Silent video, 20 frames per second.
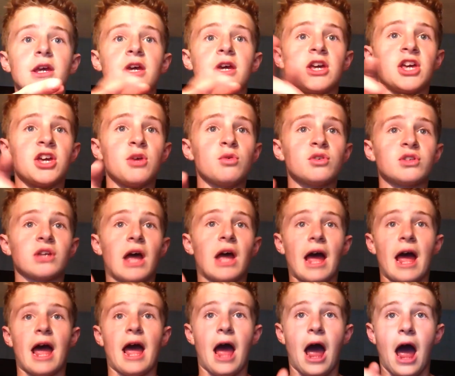He was
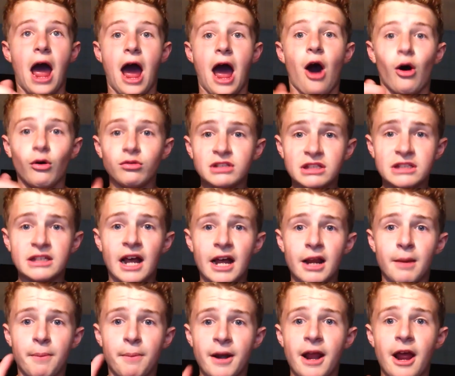outside
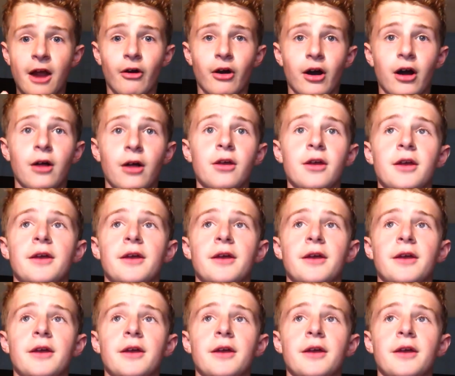of Panera.